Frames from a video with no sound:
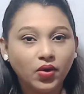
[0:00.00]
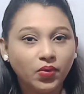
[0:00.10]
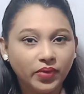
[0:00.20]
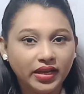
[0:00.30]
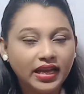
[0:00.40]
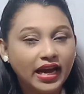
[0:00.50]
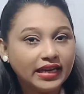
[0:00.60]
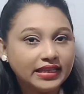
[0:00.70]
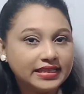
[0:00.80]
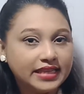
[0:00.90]
Well,
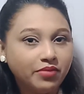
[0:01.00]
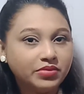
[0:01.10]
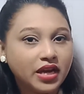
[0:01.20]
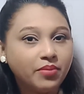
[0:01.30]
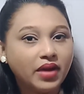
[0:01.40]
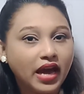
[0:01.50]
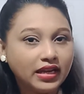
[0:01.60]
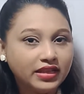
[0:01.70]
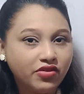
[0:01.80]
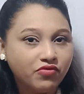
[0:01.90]
at the same time,
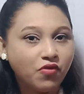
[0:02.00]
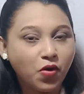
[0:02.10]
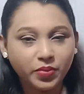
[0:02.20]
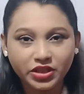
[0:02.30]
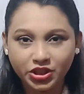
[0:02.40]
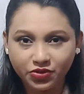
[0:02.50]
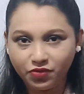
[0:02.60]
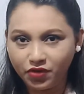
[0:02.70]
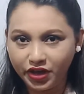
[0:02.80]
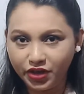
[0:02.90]
another information
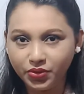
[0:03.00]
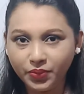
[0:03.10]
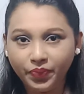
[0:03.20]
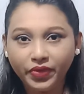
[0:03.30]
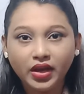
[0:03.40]
for you,